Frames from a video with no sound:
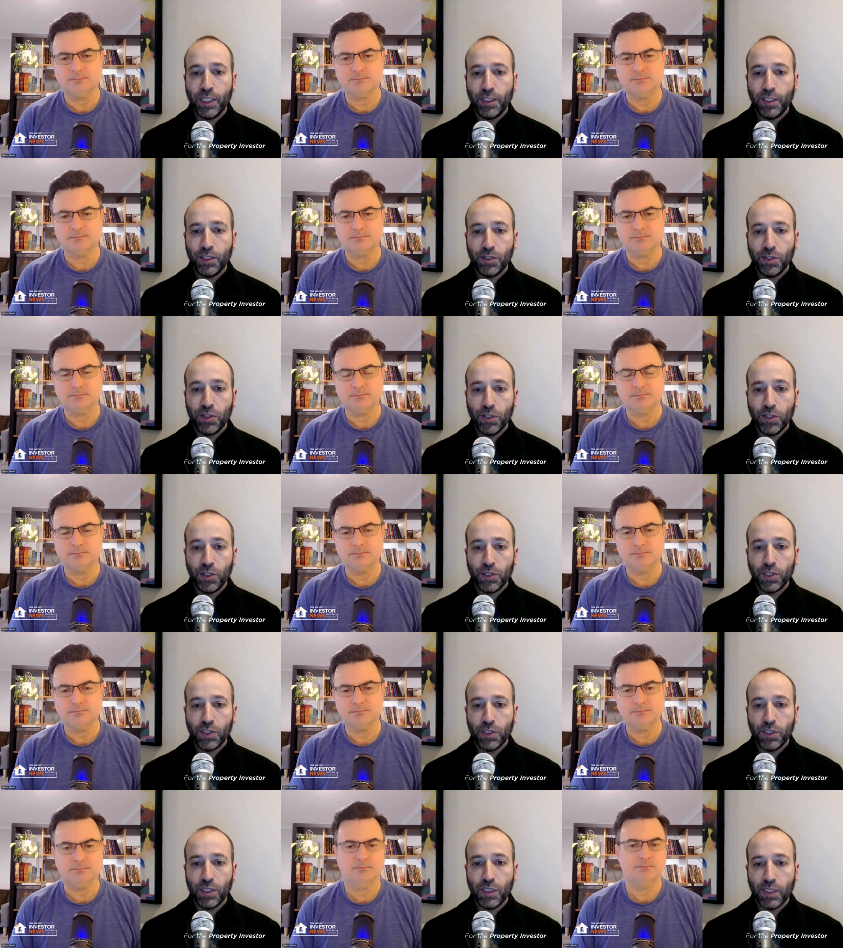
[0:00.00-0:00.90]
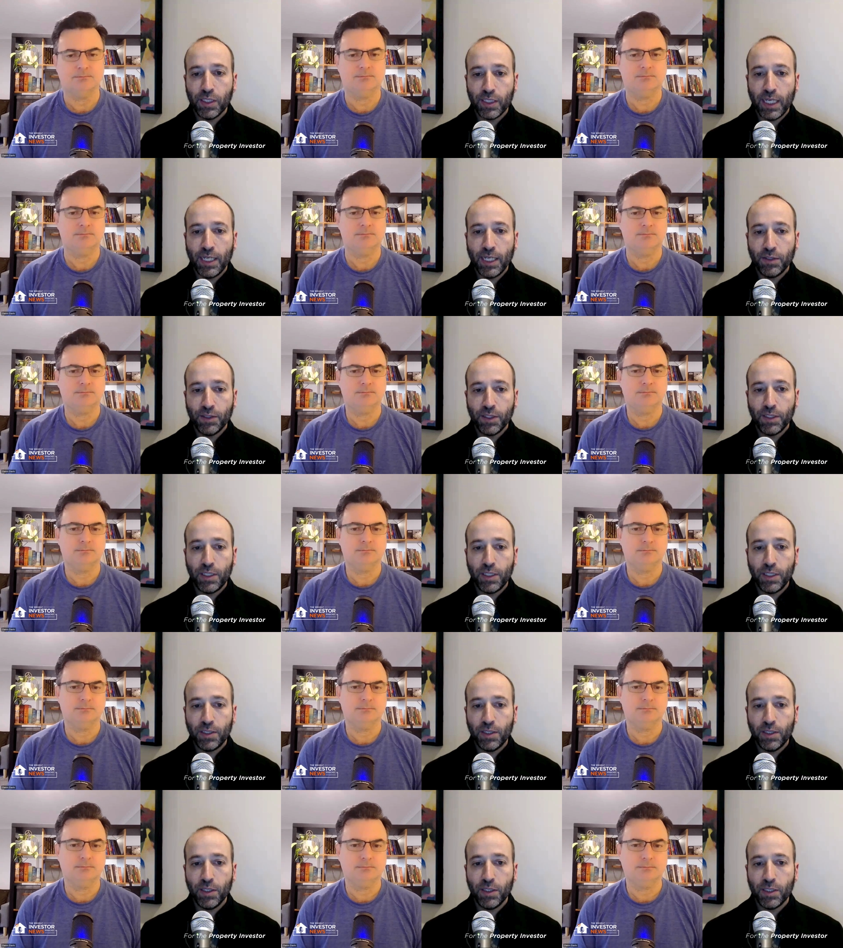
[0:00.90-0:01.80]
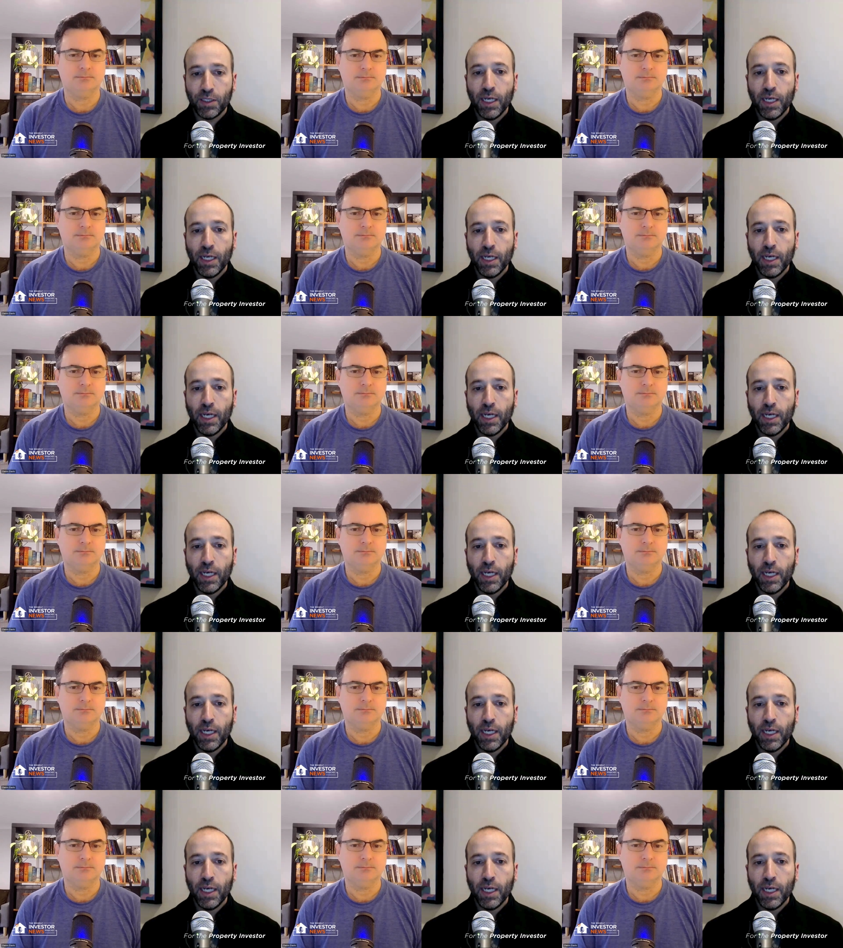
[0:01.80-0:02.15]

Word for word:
Speaker 1: teachers, nurses, and sales assistants,